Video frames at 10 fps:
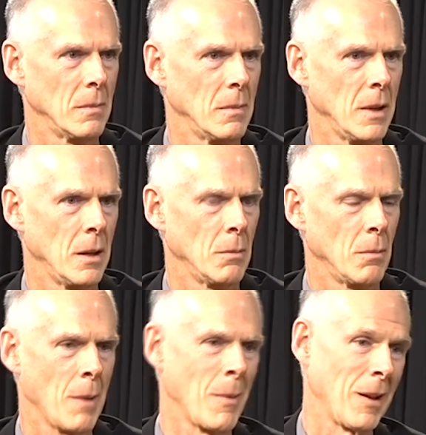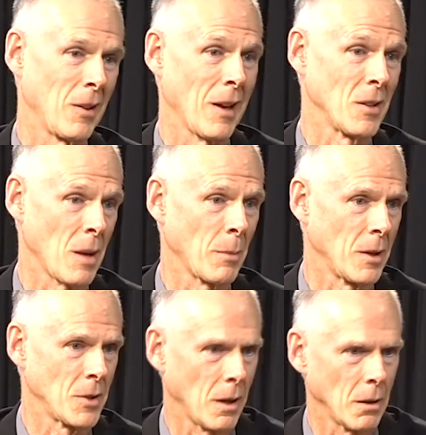my main thing is I'm going to
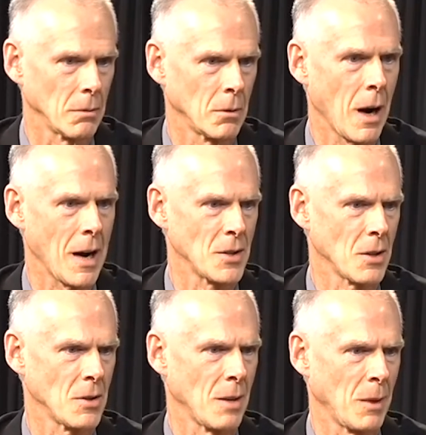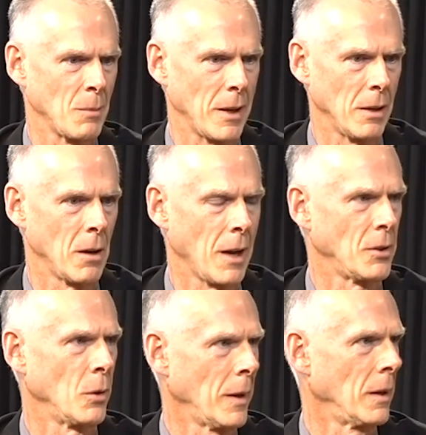share Christ or something, but you're not
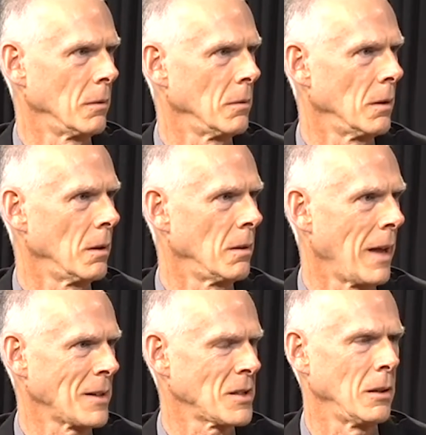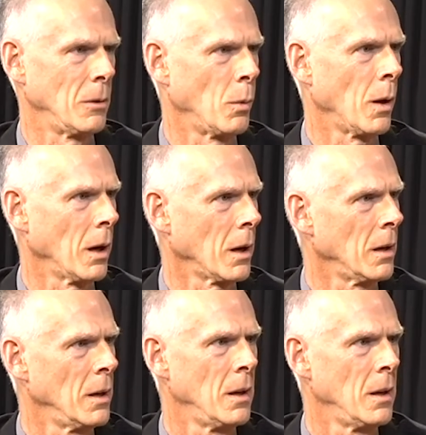doing the excellent work,